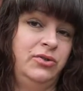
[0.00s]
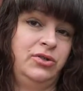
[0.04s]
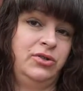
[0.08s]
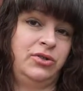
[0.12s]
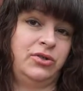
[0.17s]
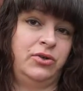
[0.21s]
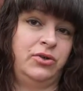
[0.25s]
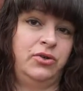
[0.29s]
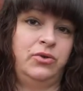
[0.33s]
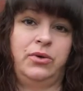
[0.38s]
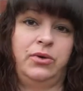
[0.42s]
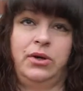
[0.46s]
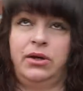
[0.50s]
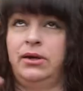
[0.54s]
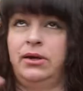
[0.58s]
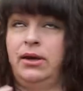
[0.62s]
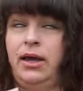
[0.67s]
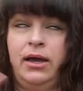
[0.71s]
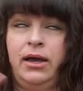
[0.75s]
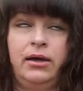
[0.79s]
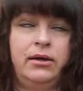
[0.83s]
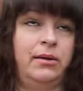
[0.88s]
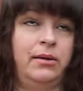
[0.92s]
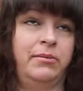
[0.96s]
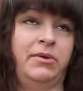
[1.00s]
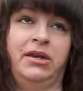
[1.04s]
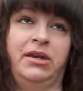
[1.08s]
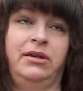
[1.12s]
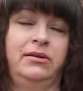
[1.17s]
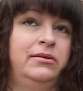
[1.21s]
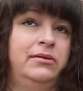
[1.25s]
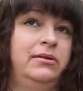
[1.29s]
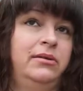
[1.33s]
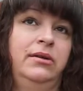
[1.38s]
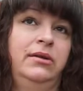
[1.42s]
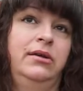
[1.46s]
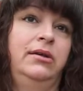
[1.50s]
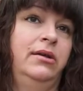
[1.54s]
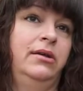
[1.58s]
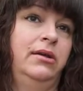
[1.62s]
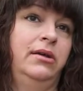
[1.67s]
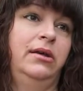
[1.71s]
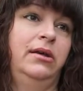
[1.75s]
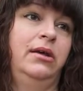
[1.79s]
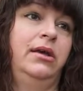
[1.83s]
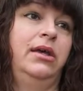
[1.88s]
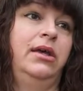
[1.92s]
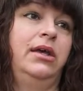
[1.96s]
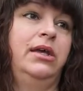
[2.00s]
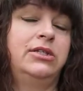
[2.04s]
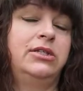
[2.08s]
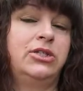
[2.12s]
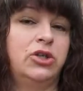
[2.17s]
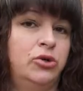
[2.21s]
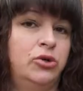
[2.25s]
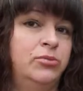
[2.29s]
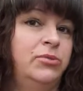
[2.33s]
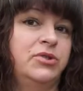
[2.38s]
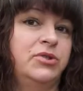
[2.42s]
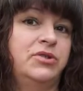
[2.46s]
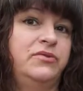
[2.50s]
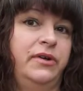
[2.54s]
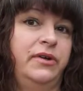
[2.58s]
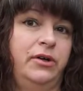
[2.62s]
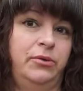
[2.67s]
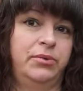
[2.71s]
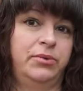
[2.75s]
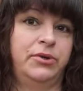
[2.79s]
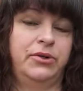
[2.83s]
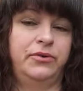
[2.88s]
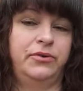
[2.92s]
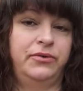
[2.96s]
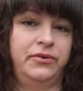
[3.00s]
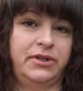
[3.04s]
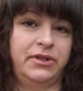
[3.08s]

So you can, I mean, it's almost fail-proof.